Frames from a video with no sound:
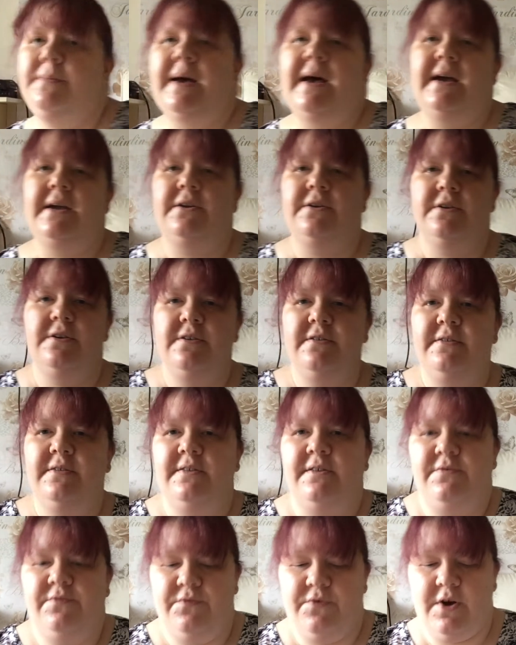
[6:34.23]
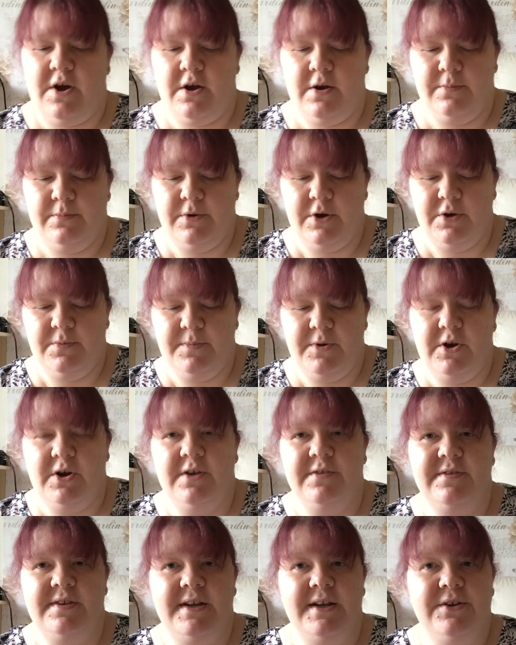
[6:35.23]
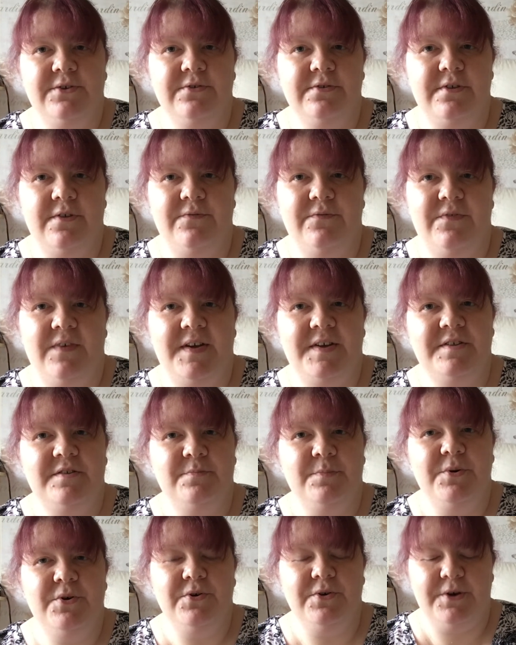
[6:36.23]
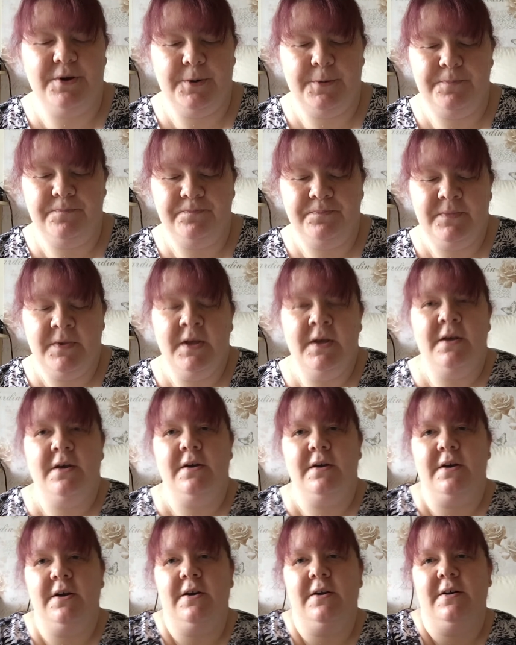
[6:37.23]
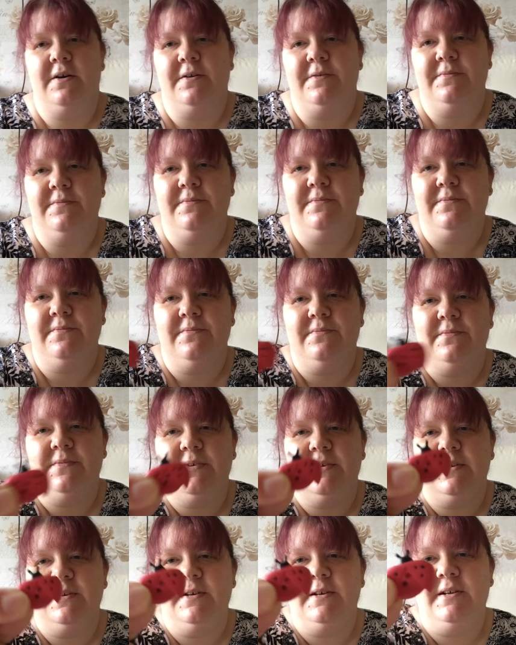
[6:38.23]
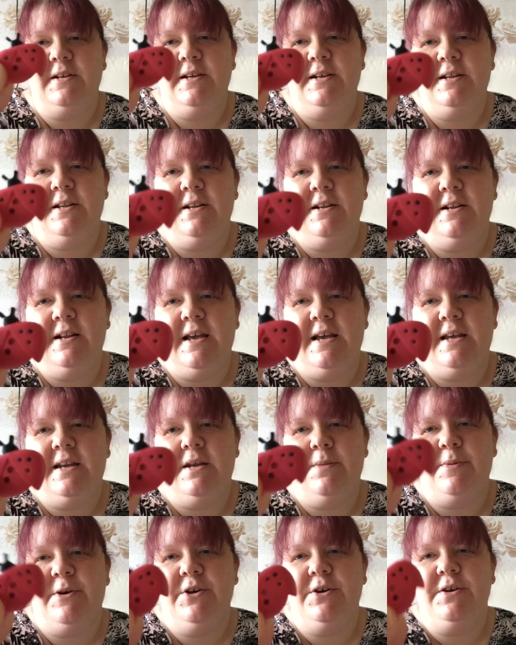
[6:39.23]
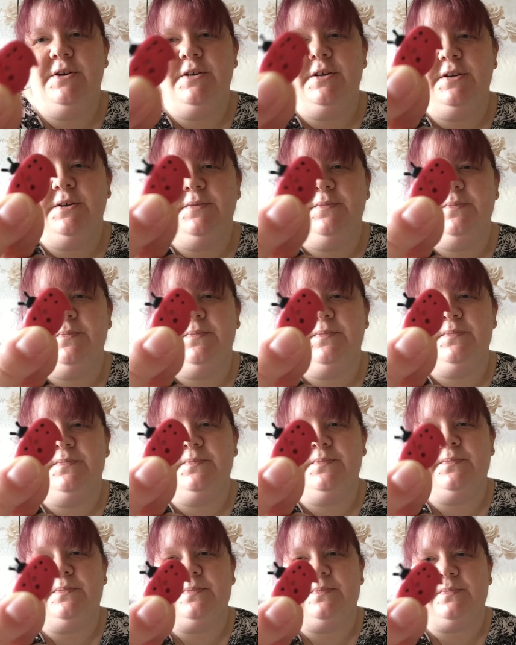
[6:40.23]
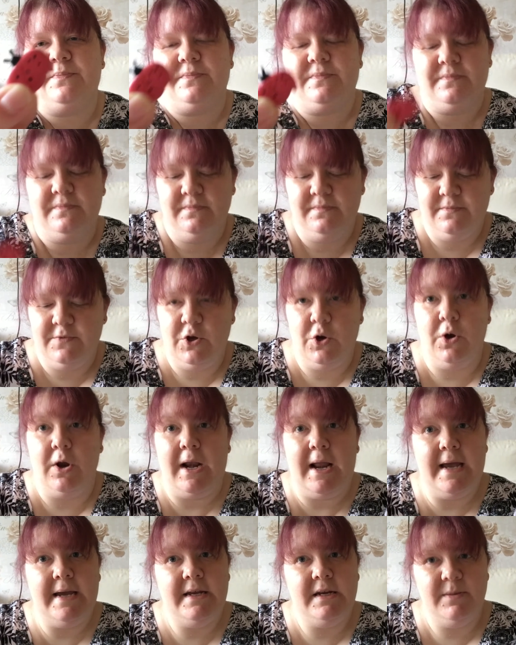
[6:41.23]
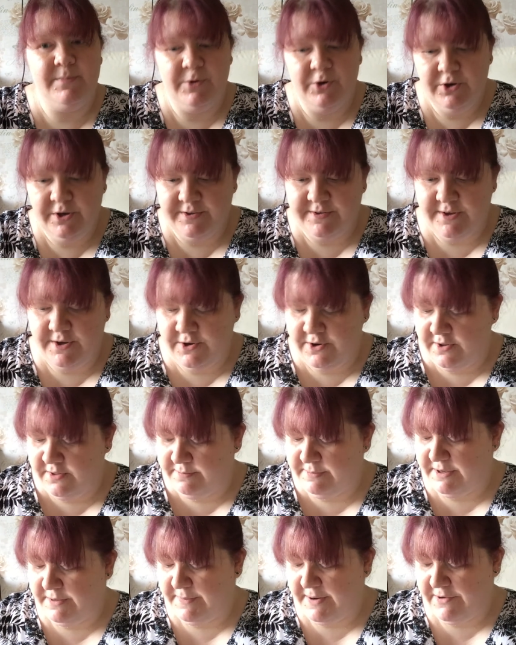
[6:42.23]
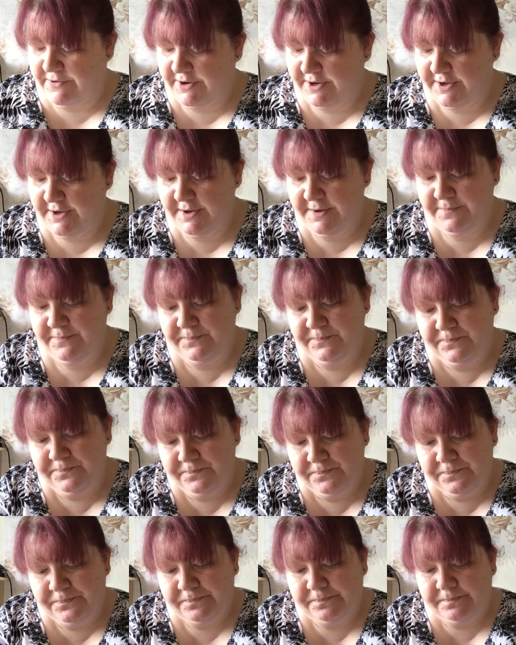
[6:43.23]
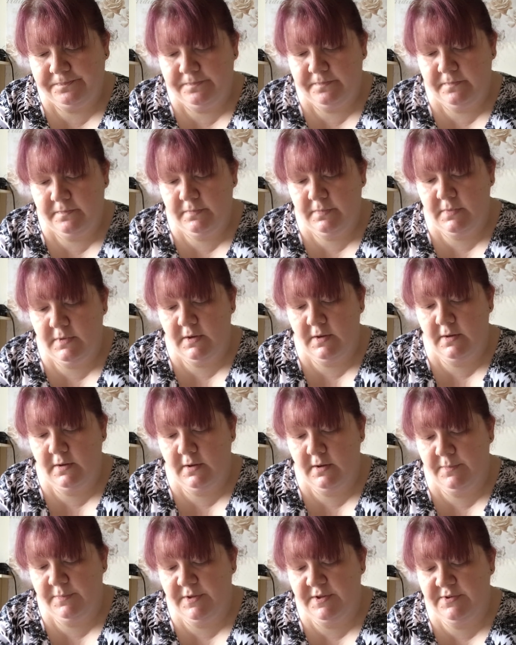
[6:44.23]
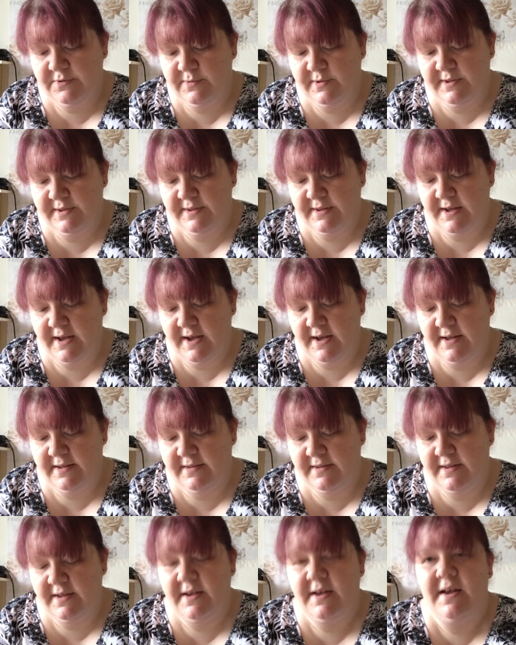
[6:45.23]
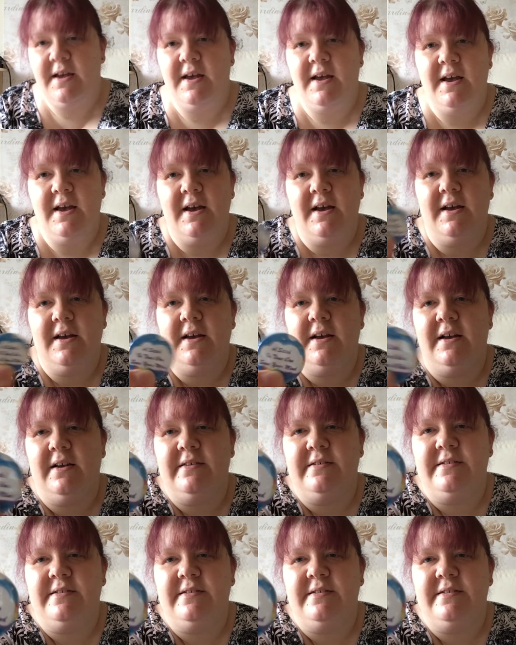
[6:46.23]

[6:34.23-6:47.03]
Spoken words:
minders from No More Lost Needles on Facebook. I got a little ladybird, or ladybug as you call them in America. This one says, "A